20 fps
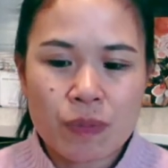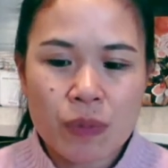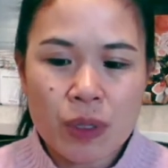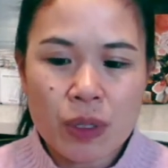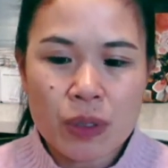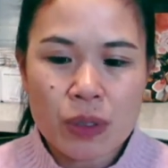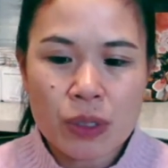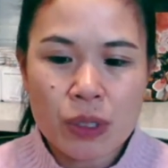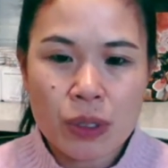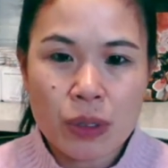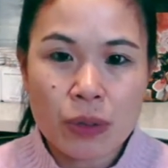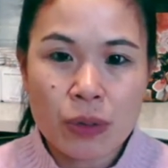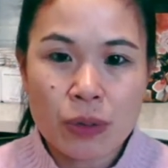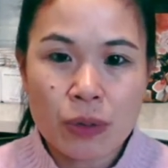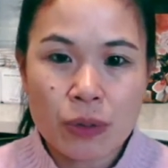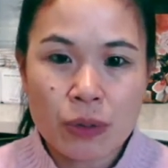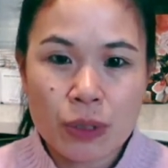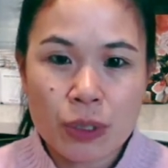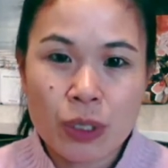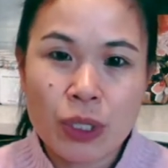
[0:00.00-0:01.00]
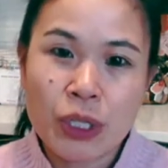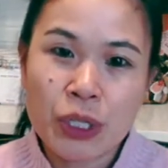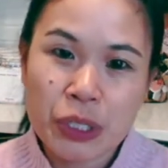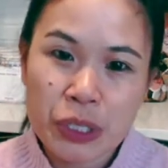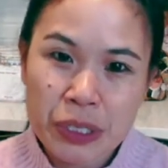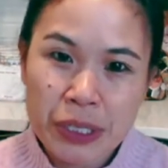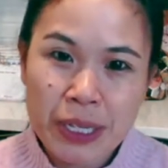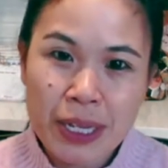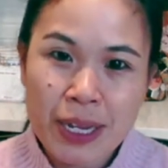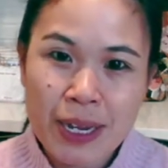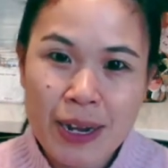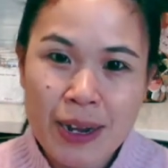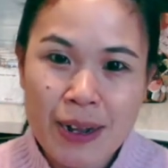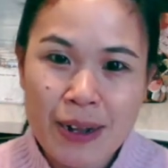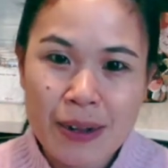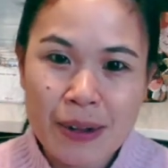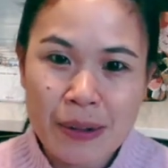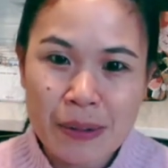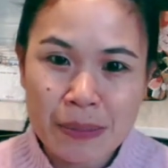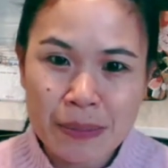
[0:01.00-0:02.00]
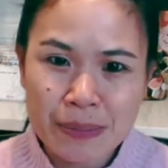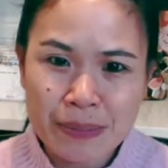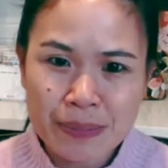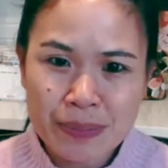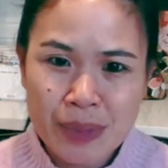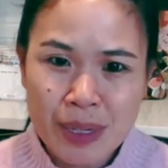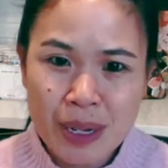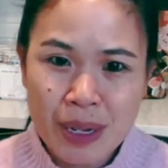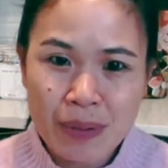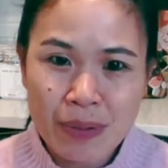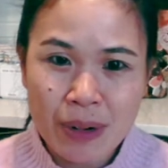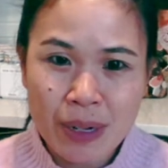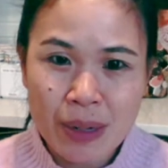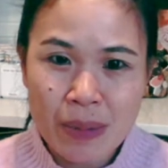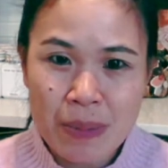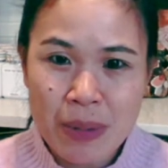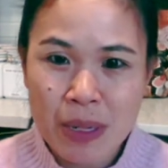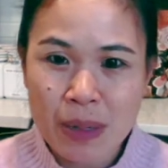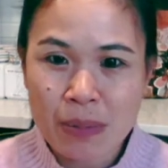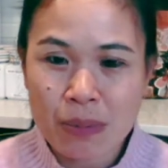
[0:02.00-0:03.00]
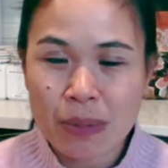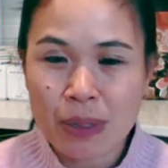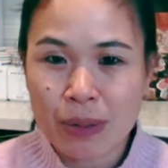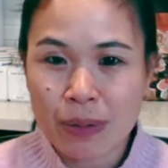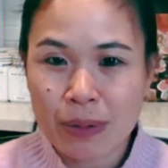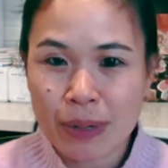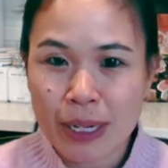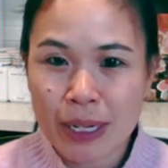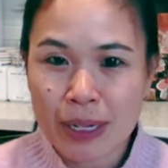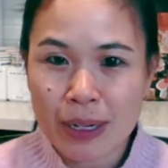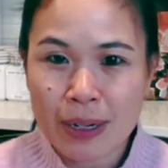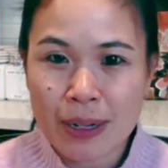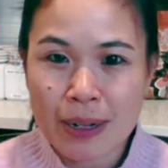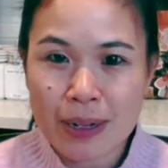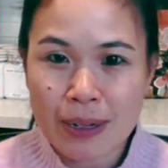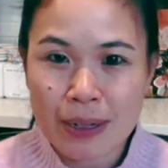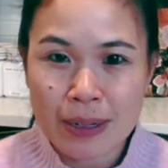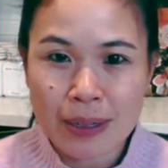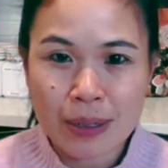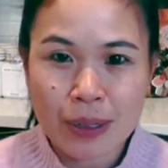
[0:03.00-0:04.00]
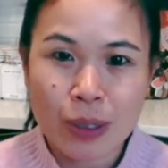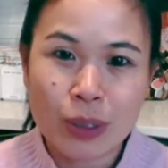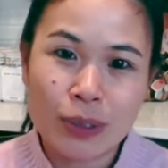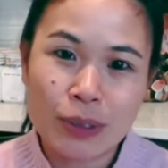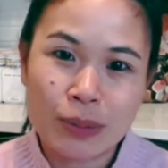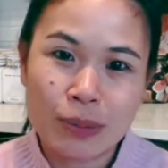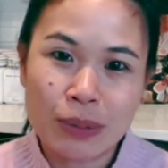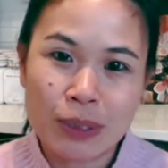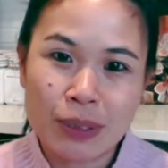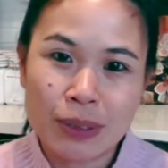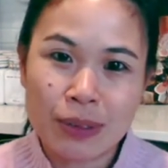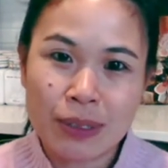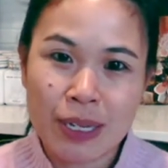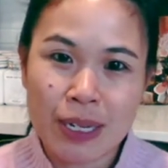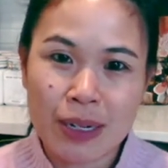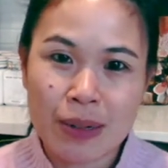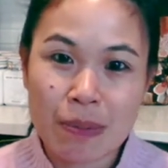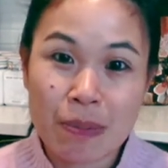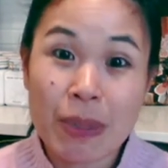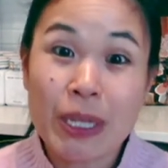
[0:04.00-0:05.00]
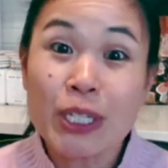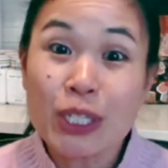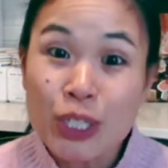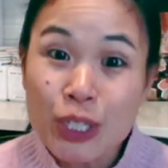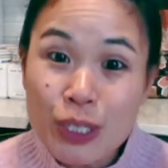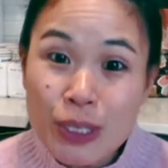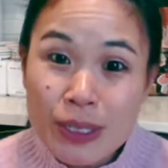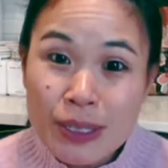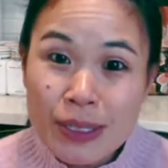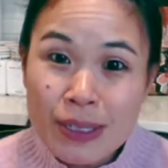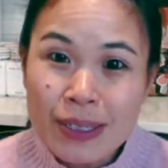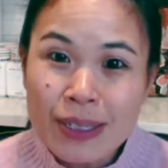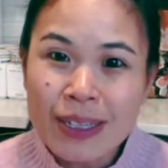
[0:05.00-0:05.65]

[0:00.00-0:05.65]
So usually I recommend brewing cold brew in pitchers.